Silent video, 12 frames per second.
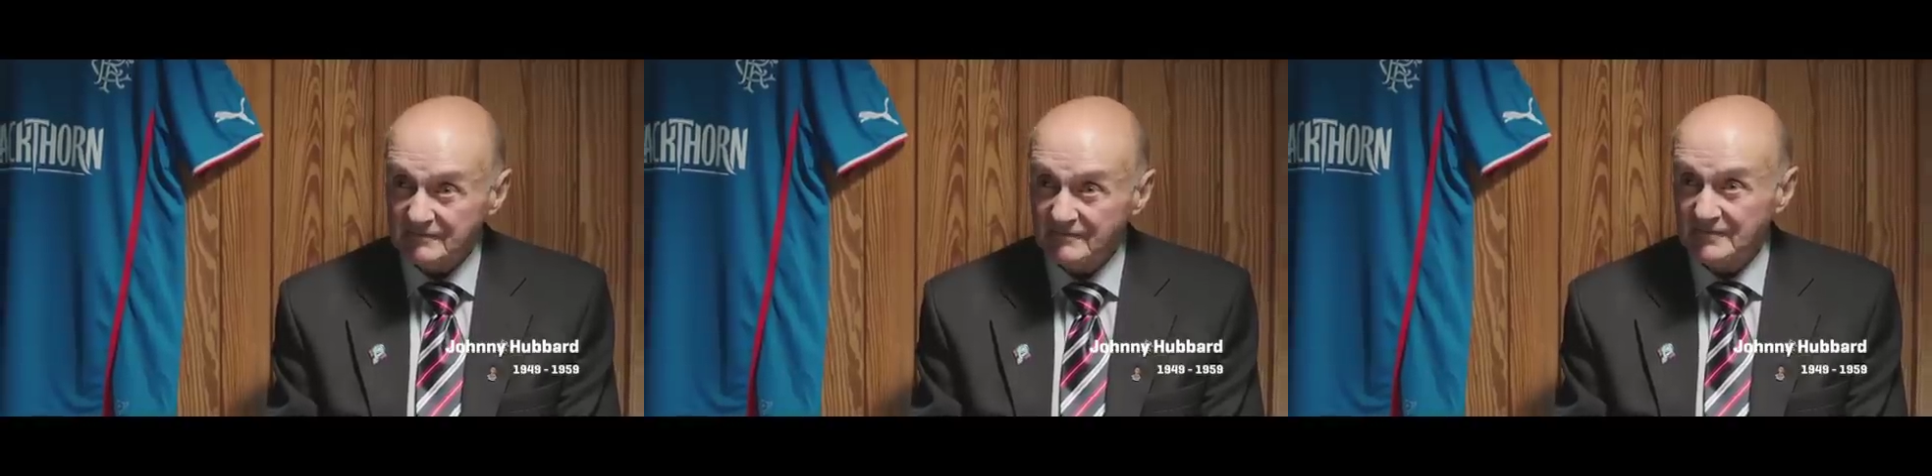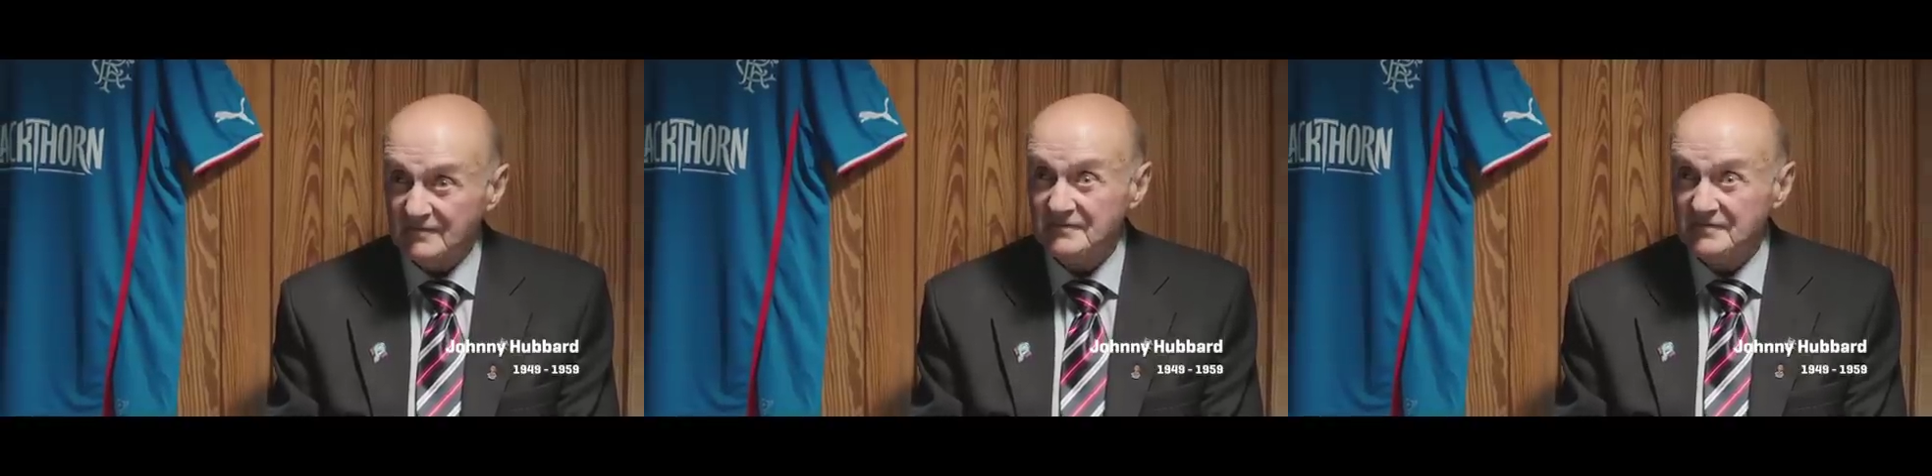
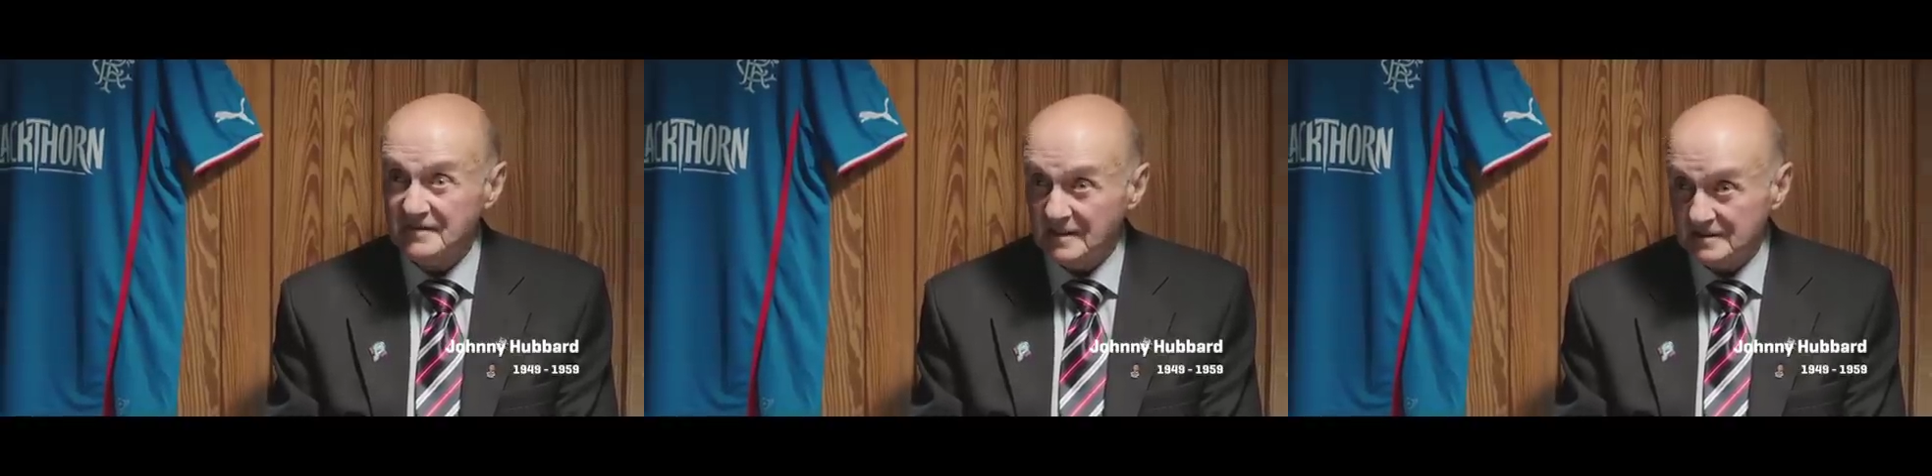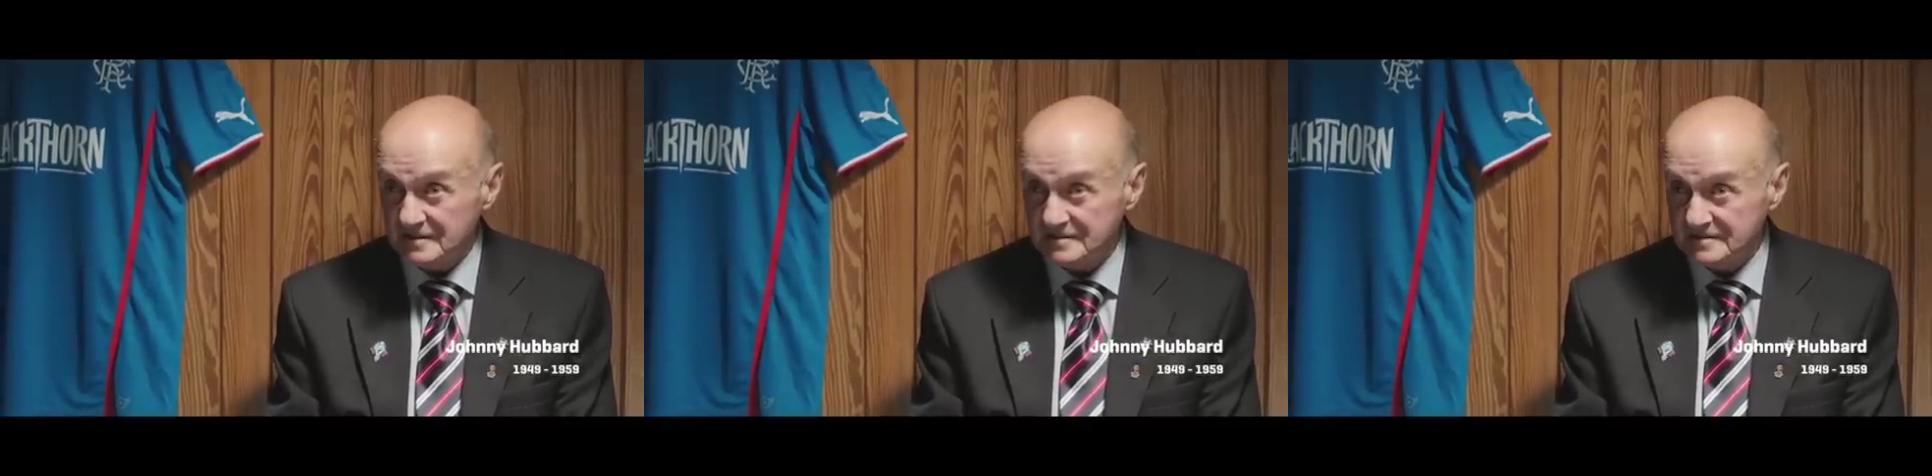
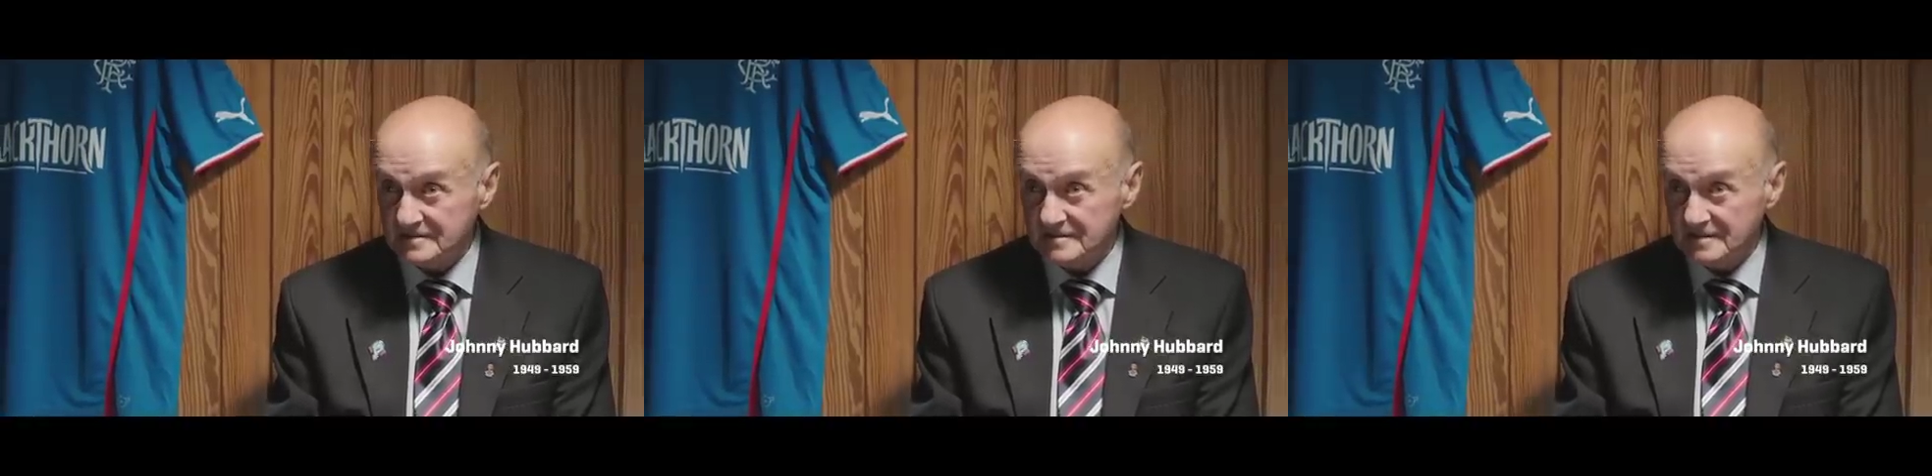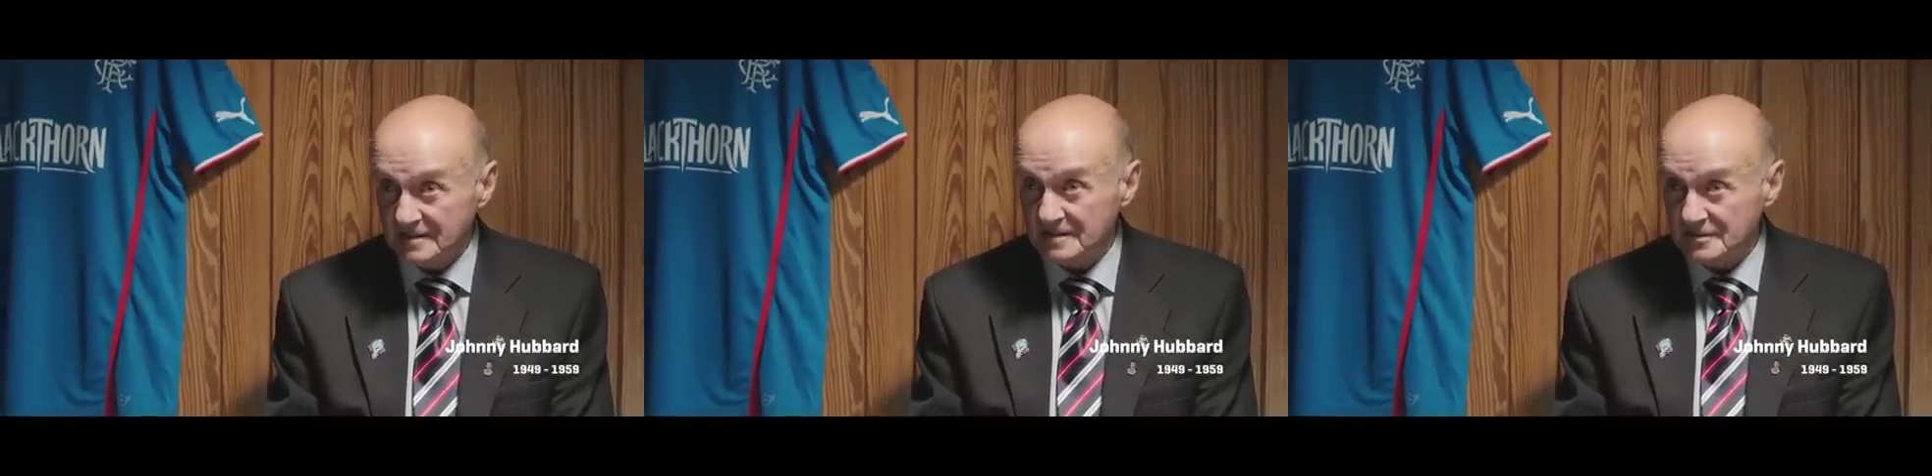58
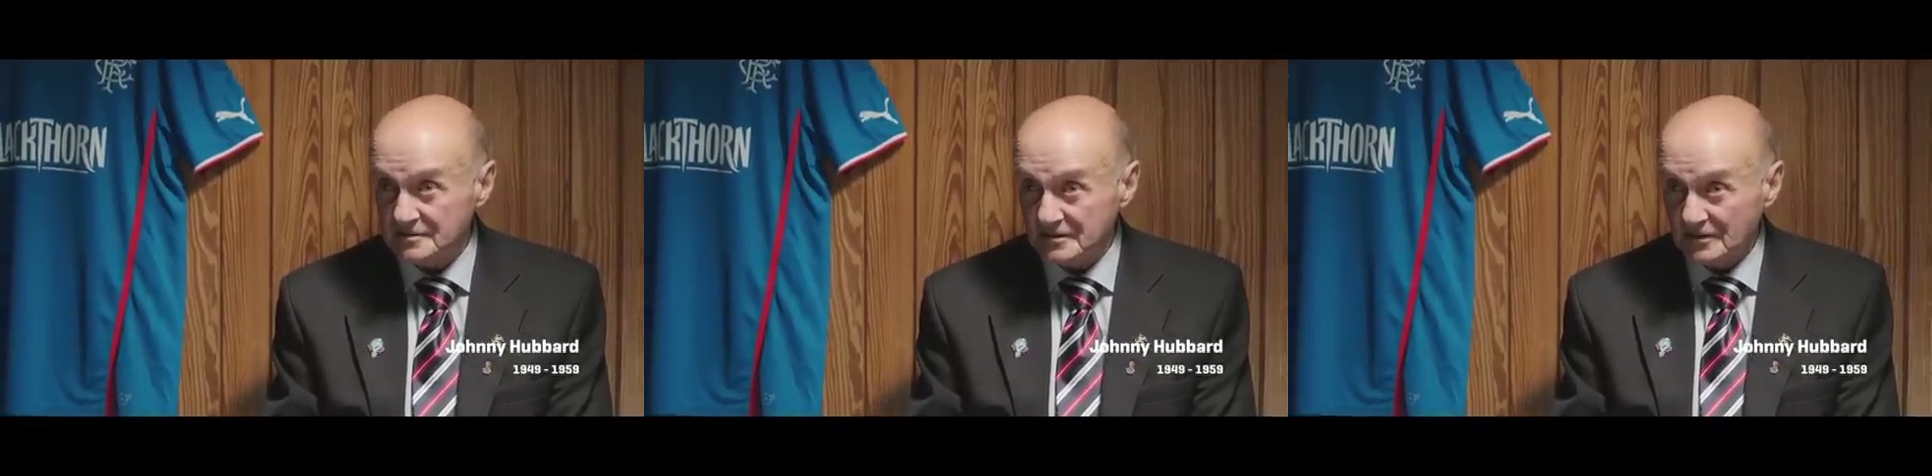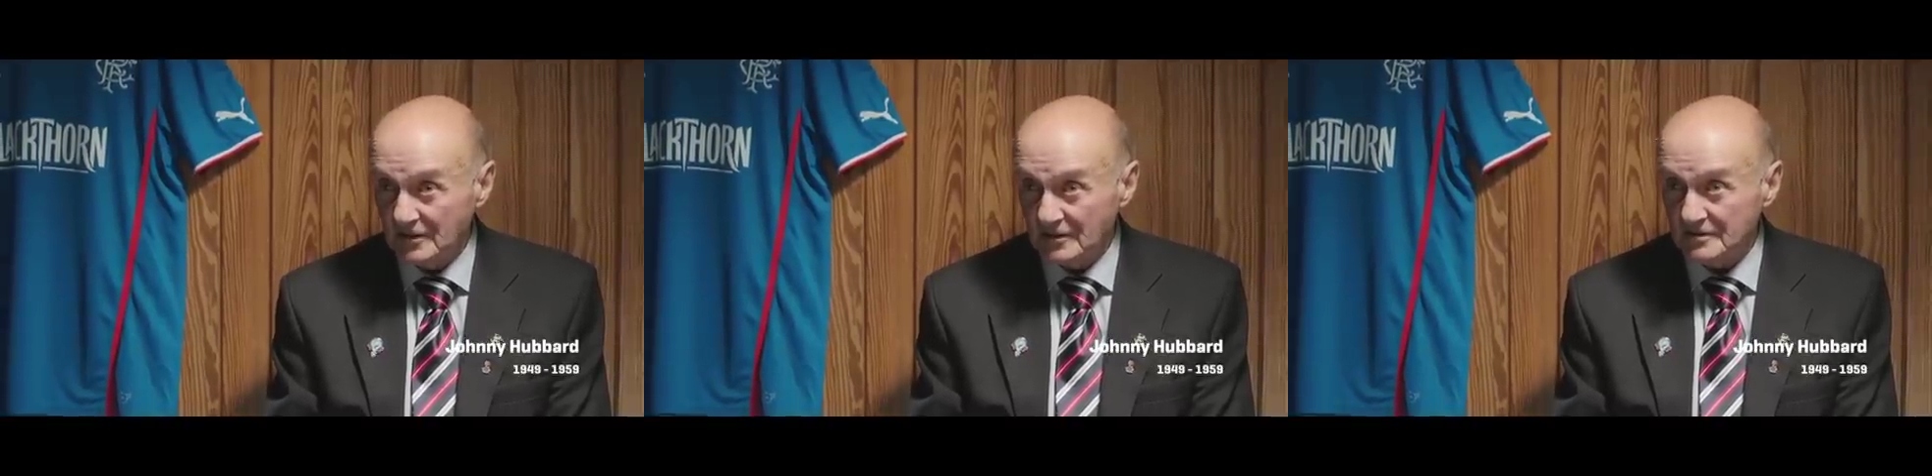years
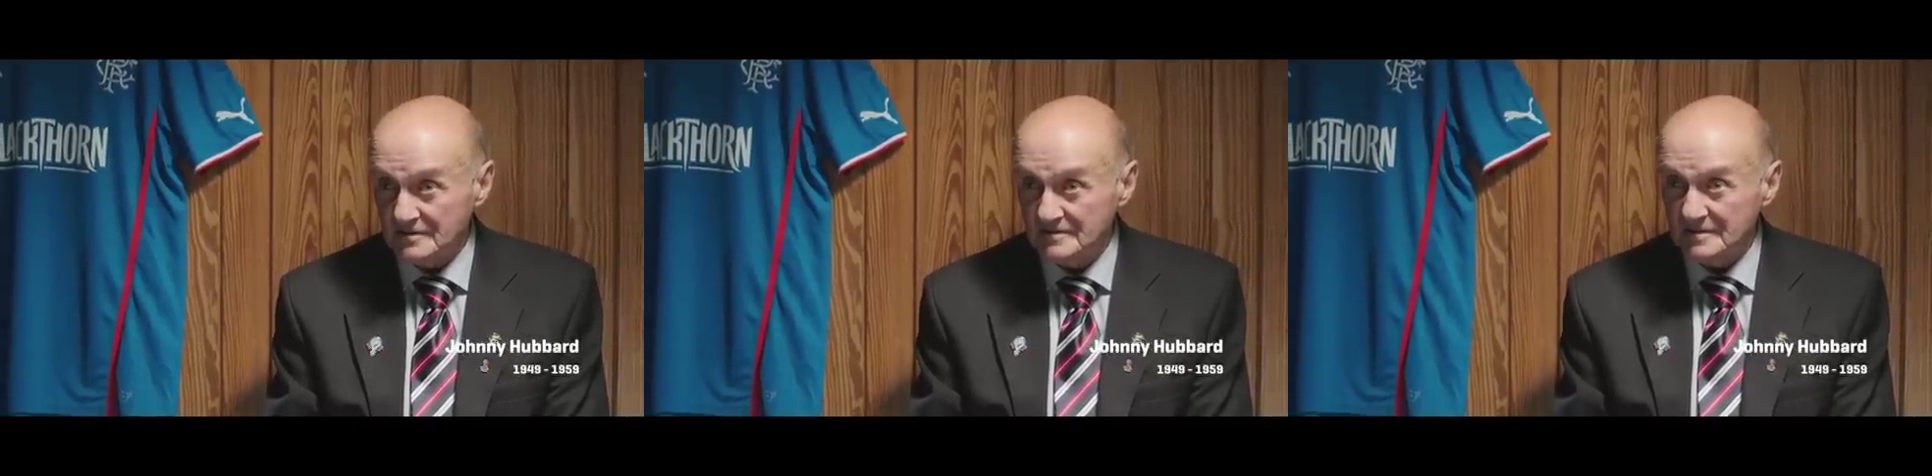ago.